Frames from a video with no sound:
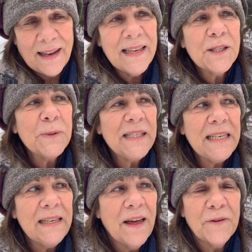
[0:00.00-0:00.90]
And this was
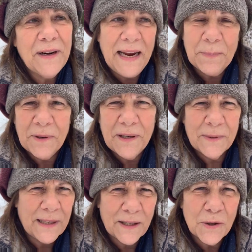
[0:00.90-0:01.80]
in another neighborhood. It
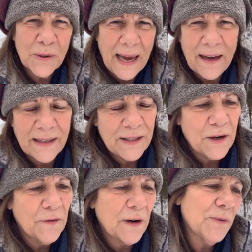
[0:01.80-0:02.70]
was like two counties
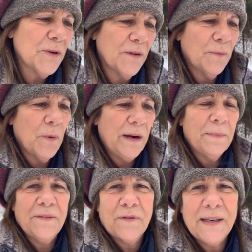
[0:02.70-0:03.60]
over. I was on the way to
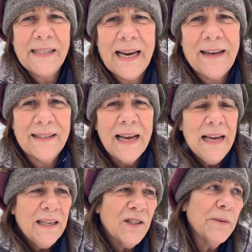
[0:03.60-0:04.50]
my friend's house.
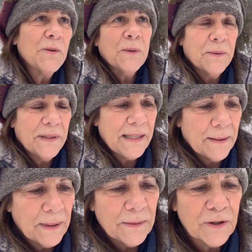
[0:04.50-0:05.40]
She was one of the ones
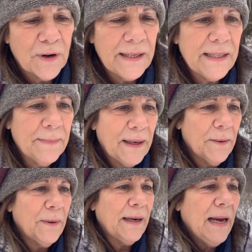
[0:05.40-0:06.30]
telling me I was crazy, by
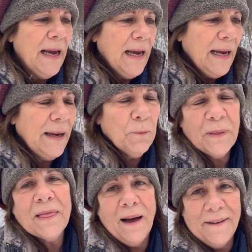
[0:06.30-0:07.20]
the way, it,
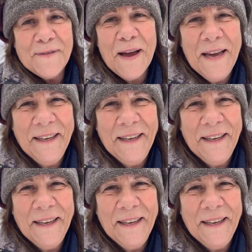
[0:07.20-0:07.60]
with love.